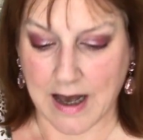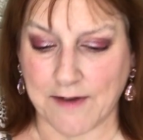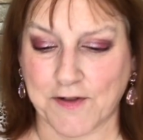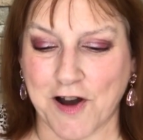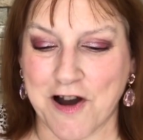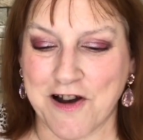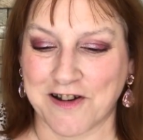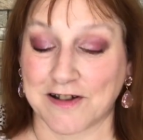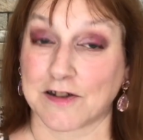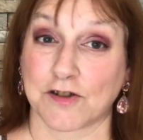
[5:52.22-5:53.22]
I
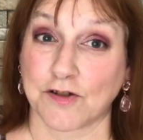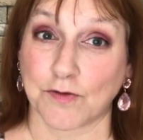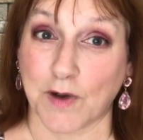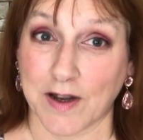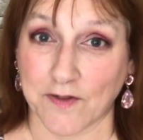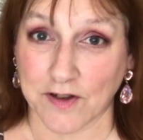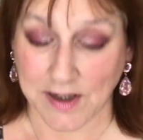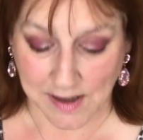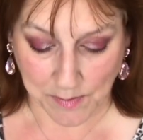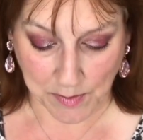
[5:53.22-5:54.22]
don't know why I've got
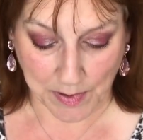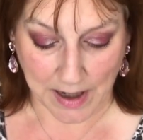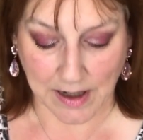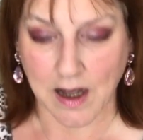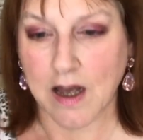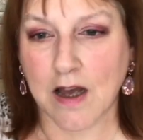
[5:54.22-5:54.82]
this in my bag.